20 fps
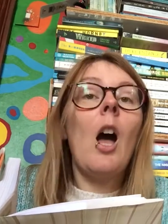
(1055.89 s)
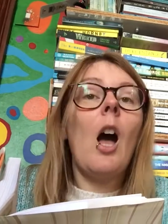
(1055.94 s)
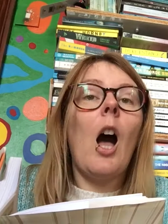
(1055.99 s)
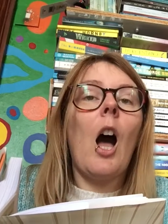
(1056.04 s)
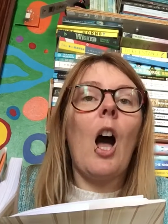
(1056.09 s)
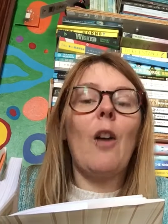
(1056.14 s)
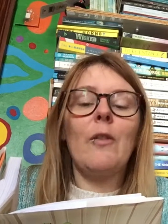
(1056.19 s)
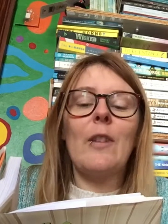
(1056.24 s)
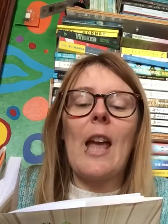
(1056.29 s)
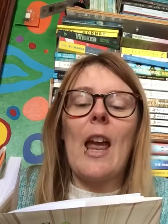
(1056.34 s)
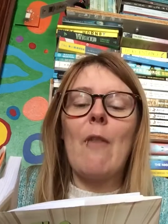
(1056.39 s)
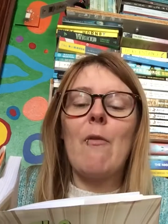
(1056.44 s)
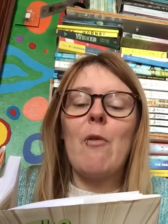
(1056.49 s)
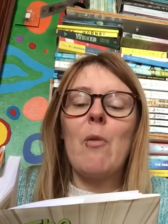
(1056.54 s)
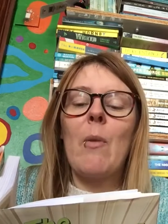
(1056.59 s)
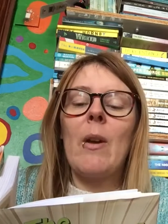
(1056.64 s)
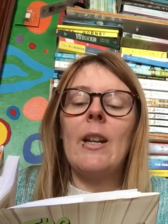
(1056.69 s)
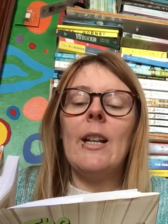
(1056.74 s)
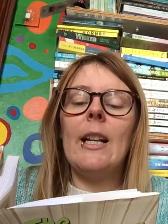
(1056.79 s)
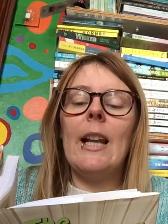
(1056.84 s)
After
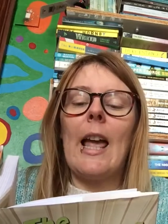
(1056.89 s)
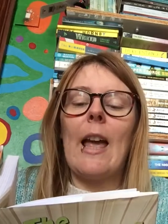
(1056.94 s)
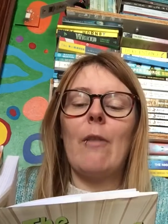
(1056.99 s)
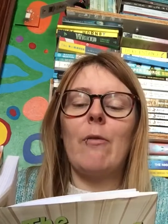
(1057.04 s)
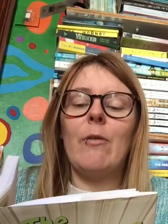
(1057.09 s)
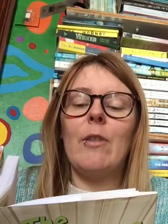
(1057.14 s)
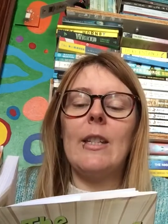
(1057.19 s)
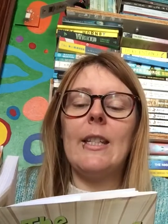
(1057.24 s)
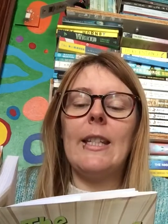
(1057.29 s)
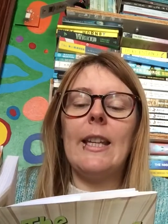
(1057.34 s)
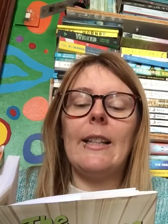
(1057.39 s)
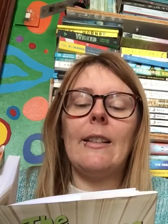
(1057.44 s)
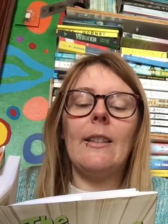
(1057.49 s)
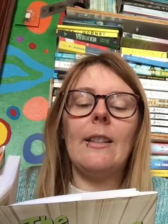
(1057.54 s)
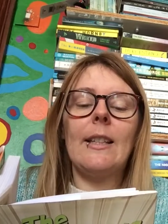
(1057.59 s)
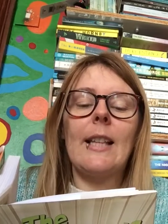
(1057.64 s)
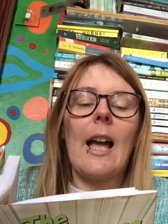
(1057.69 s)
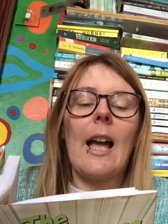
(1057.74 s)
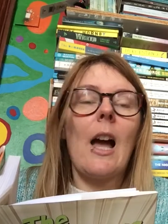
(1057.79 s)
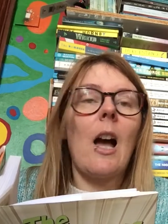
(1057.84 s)
everyone had left, Yill
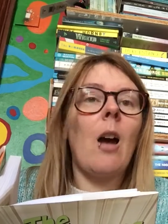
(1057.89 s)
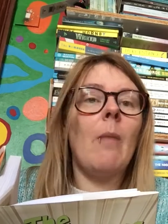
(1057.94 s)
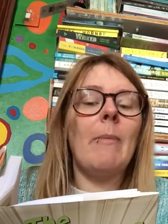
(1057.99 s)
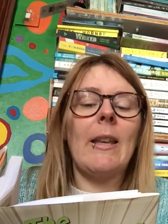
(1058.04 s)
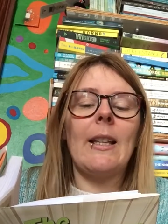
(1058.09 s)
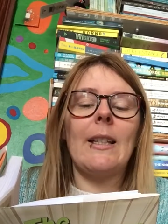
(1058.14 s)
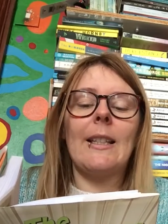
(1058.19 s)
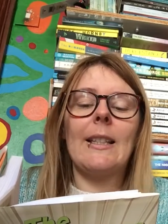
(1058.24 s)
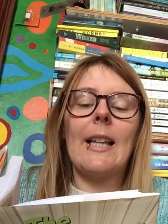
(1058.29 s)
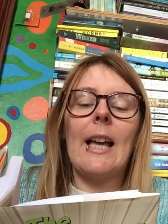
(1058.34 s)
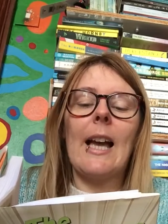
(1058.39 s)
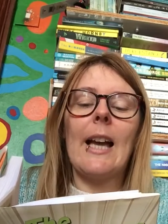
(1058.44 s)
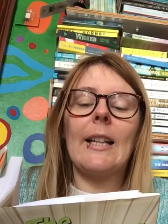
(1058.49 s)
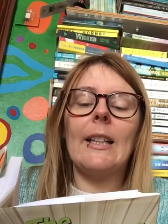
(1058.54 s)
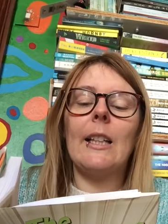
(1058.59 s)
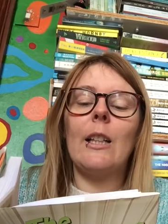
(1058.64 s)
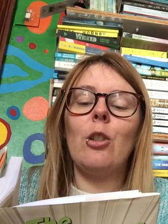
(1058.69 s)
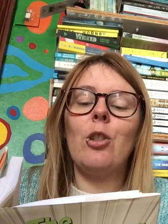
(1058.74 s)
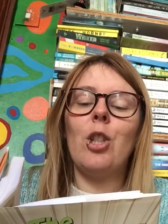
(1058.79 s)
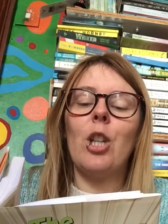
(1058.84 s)
sat humming a sad
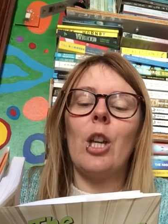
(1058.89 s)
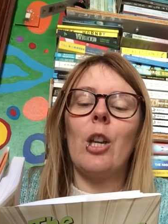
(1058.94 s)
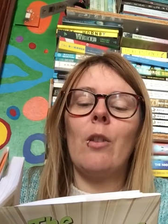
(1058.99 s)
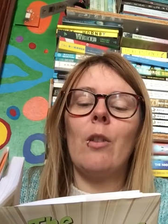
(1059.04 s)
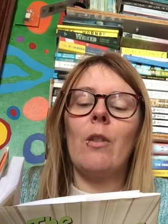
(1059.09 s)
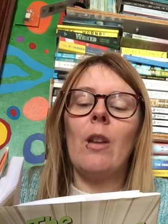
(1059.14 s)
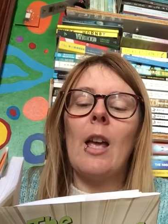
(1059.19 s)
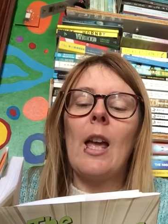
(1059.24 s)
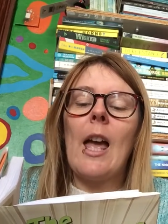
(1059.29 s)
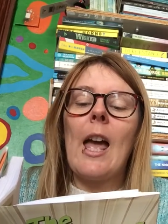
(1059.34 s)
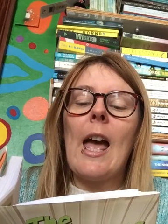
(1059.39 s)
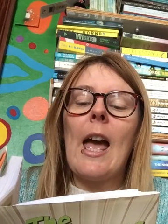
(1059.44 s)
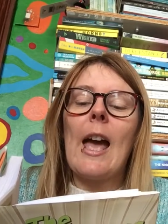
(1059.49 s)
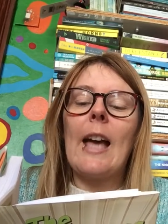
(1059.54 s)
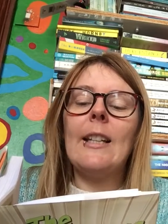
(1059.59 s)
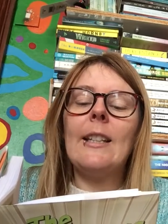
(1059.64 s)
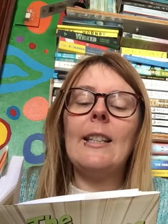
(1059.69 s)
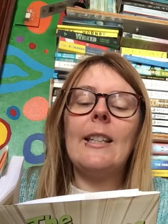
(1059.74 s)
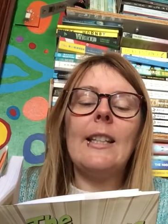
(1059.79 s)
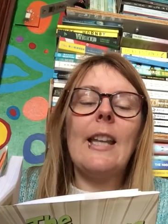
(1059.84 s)
little tune
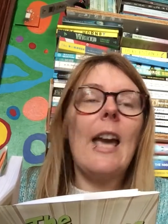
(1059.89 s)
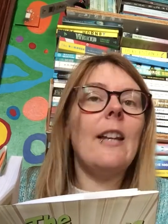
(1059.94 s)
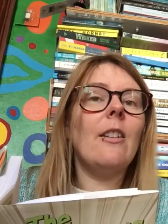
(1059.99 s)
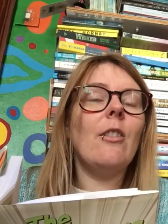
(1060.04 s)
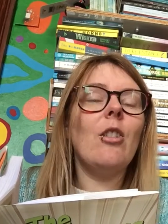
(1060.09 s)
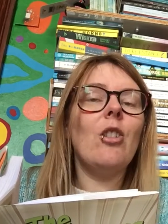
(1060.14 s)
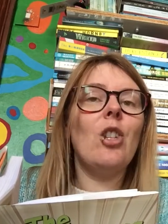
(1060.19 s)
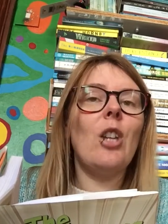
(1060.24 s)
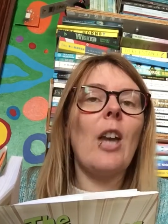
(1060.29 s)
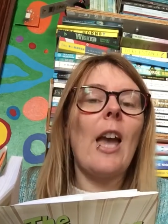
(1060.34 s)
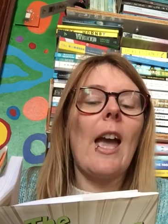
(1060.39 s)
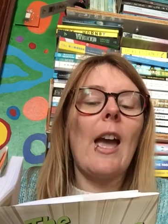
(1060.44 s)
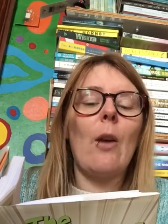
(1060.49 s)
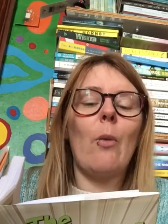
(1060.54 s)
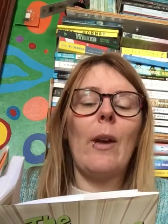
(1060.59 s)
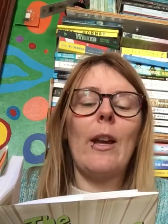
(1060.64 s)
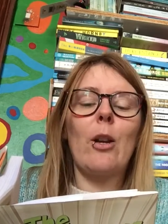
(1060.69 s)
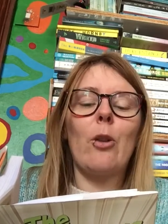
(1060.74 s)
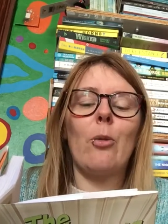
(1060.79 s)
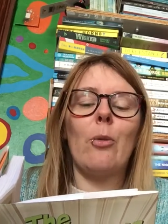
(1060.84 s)
and stared at the chair
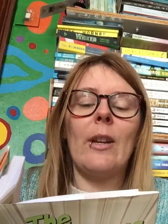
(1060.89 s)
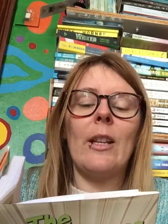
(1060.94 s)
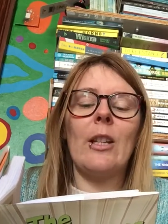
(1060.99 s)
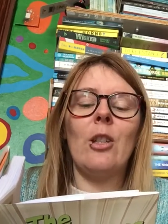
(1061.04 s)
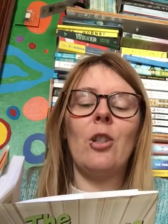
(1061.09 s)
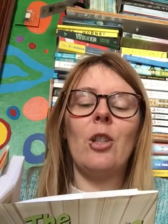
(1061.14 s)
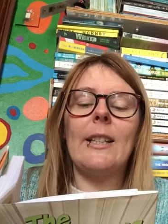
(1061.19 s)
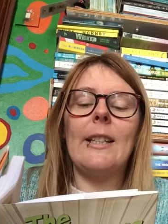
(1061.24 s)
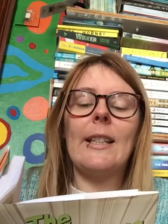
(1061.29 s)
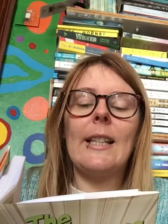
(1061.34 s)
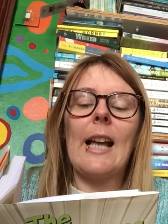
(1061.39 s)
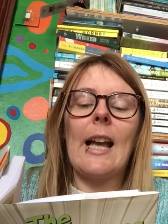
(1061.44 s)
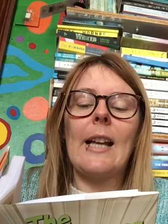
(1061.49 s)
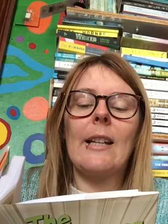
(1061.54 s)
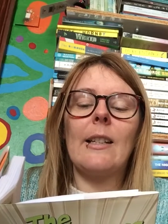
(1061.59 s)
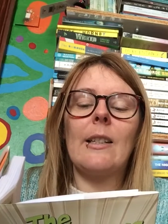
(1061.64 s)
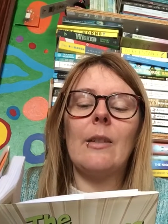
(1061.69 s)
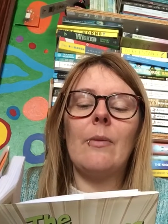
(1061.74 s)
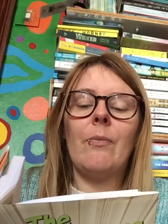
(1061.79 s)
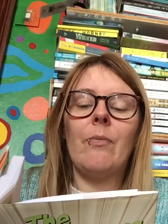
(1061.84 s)
where Cringe had sat.